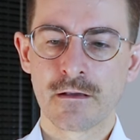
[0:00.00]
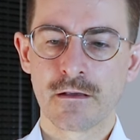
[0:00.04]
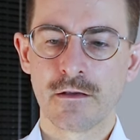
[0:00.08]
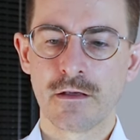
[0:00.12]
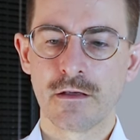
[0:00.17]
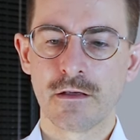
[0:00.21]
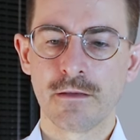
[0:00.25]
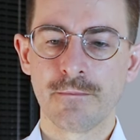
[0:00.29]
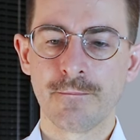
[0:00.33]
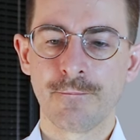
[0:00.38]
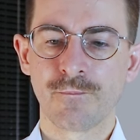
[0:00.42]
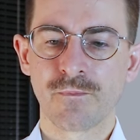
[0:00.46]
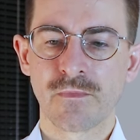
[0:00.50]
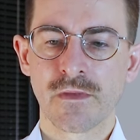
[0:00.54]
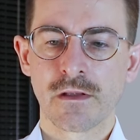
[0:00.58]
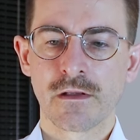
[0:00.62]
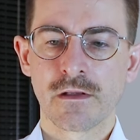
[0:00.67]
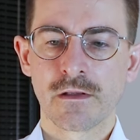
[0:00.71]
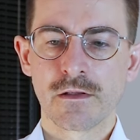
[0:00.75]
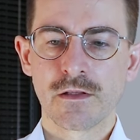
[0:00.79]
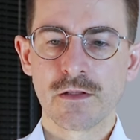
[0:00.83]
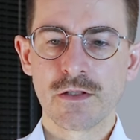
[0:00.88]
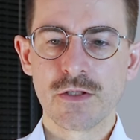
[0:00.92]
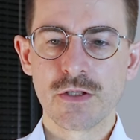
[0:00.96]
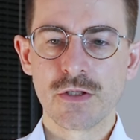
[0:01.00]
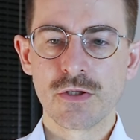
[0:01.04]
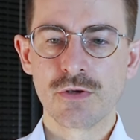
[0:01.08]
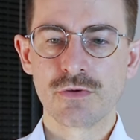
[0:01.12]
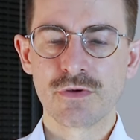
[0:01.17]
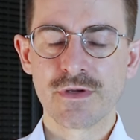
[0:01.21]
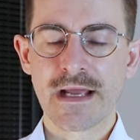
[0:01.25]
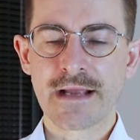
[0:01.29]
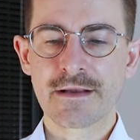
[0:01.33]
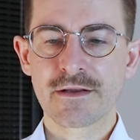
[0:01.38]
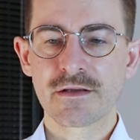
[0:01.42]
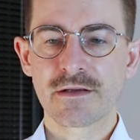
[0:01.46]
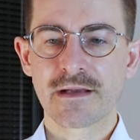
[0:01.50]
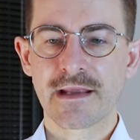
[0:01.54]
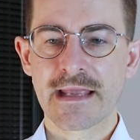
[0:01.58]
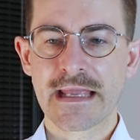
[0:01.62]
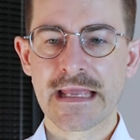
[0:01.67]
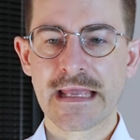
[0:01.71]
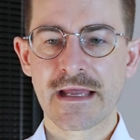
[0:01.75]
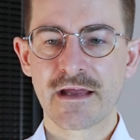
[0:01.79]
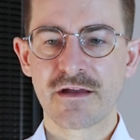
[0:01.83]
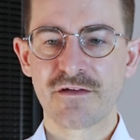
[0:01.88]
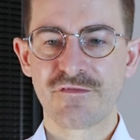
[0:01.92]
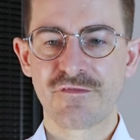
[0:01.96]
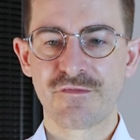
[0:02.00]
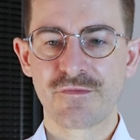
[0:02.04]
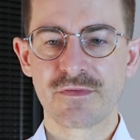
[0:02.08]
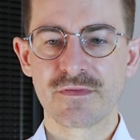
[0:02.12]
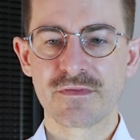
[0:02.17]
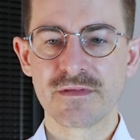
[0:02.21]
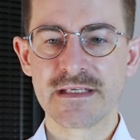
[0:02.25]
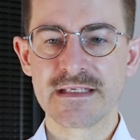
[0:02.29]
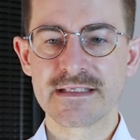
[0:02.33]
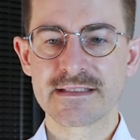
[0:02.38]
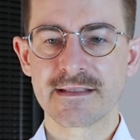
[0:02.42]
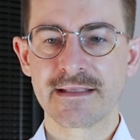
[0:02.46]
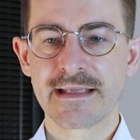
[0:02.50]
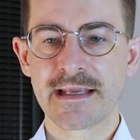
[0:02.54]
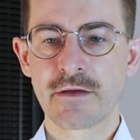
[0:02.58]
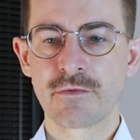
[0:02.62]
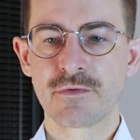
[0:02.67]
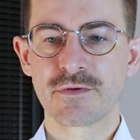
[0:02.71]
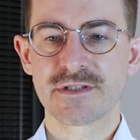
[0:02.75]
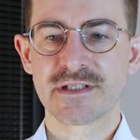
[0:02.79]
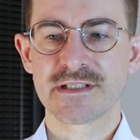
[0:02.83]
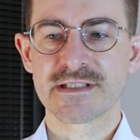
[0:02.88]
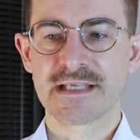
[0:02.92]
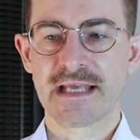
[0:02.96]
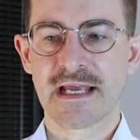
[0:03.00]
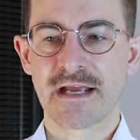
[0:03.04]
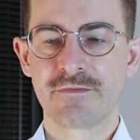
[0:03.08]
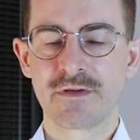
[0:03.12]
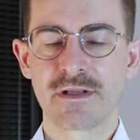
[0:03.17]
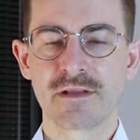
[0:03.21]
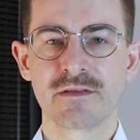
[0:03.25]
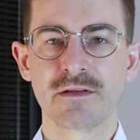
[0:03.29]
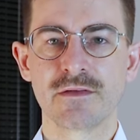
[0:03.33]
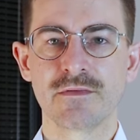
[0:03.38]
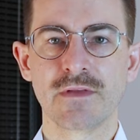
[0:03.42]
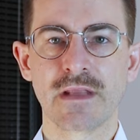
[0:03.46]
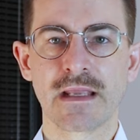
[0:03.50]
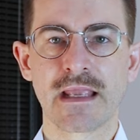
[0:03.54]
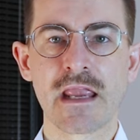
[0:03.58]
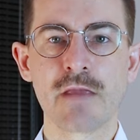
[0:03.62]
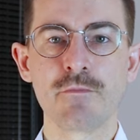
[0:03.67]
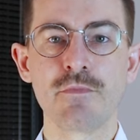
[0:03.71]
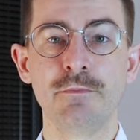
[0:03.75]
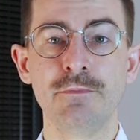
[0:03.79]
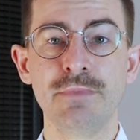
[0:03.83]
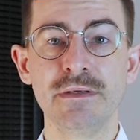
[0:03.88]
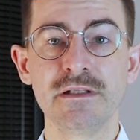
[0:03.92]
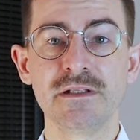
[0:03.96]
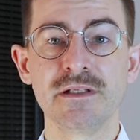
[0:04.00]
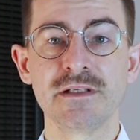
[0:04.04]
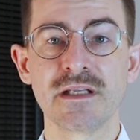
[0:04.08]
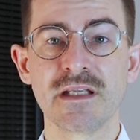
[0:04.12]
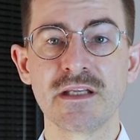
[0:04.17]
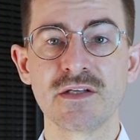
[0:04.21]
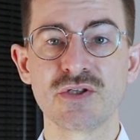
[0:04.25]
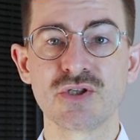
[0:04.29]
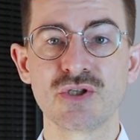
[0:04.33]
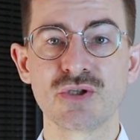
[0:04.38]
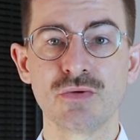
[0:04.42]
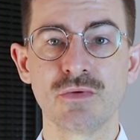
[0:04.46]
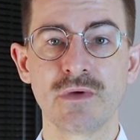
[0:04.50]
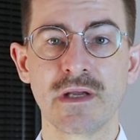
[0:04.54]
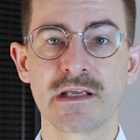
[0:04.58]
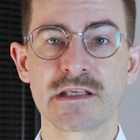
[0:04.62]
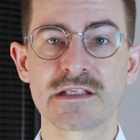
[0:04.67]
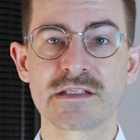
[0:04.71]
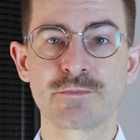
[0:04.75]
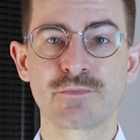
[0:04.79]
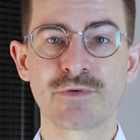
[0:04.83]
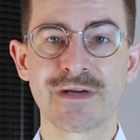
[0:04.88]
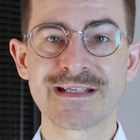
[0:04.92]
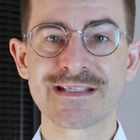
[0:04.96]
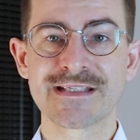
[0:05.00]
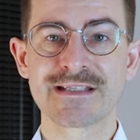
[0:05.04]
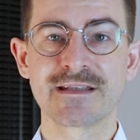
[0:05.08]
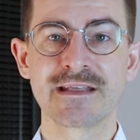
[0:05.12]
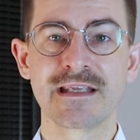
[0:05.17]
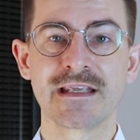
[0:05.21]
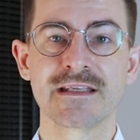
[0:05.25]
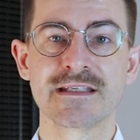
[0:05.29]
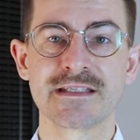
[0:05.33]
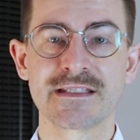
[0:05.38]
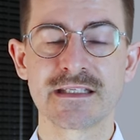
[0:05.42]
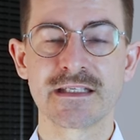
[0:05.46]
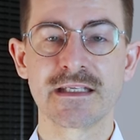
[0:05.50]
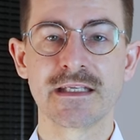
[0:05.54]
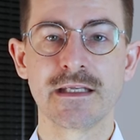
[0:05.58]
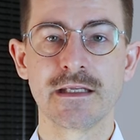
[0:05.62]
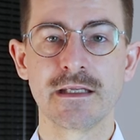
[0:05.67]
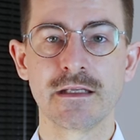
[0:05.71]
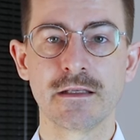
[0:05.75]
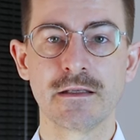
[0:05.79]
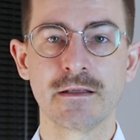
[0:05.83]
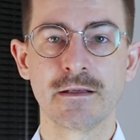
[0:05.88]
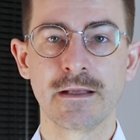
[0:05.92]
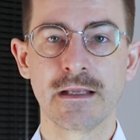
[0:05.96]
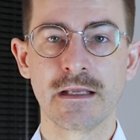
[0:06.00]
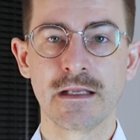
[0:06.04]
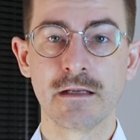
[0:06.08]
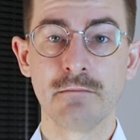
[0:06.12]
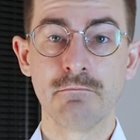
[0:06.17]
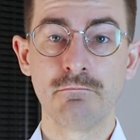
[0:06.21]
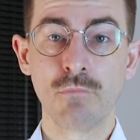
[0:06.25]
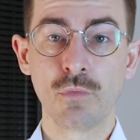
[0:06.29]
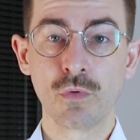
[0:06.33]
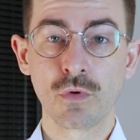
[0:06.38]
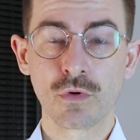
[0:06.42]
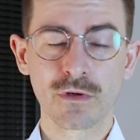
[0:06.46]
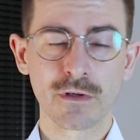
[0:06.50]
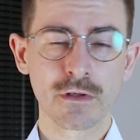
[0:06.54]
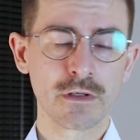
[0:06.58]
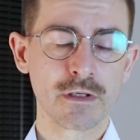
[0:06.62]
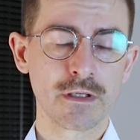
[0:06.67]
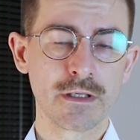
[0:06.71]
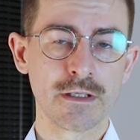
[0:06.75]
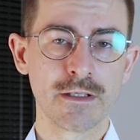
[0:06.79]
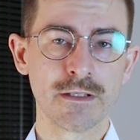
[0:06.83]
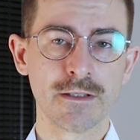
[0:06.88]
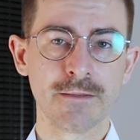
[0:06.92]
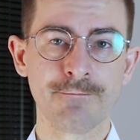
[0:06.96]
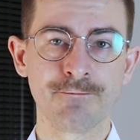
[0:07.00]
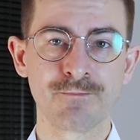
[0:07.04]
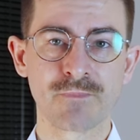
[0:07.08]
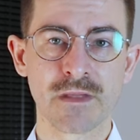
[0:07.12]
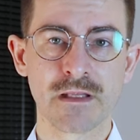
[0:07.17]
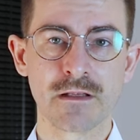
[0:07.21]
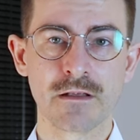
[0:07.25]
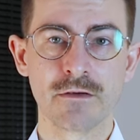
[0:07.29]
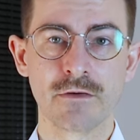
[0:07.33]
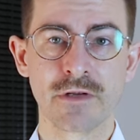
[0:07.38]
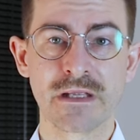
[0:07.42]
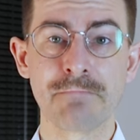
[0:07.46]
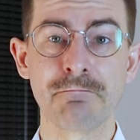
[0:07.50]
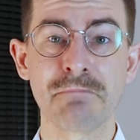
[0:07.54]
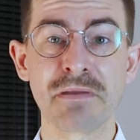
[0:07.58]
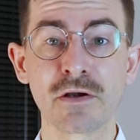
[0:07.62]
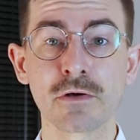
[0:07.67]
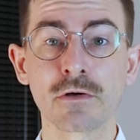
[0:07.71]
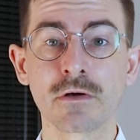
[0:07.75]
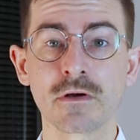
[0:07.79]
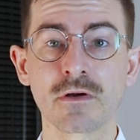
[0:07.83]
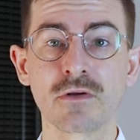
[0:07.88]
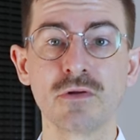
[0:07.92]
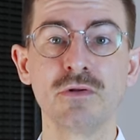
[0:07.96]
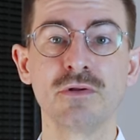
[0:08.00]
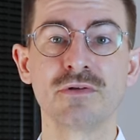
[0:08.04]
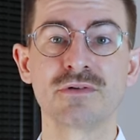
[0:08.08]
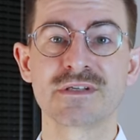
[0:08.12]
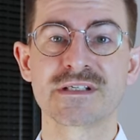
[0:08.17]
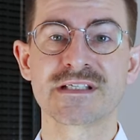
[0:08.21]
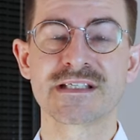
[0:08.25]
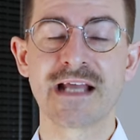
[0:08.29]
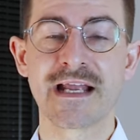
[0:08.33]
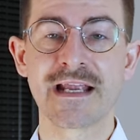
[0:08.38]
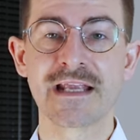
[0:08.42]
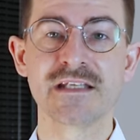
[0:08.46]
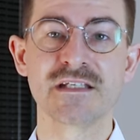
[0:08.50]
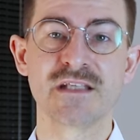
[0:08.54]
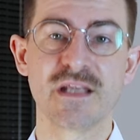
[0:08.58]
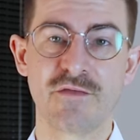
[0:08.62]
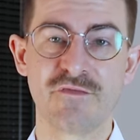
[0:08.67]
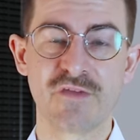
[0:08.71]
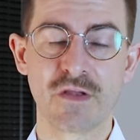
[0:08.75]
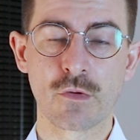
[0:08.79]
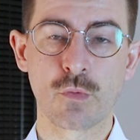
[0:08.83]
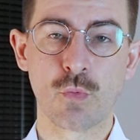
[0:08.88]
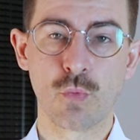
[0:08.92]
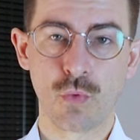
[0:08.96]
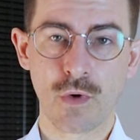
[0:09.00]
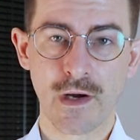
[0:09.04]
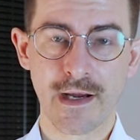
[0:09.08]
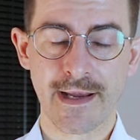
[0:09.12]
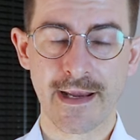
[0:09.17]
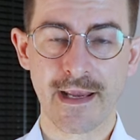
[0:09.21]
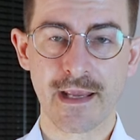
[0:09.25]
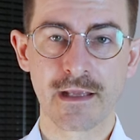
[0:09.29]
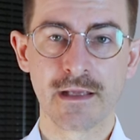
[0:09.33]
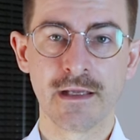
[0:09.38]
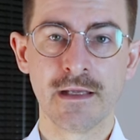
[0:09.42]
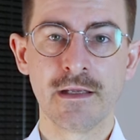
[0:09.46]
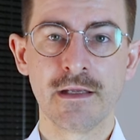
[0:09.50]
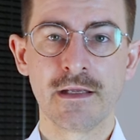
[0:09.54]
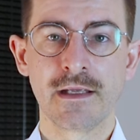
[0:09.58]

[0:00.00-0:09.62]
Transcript: Um, you're not going to have these languages having the, the, capability to express things in, in a more um, you know, empirical or scientific way.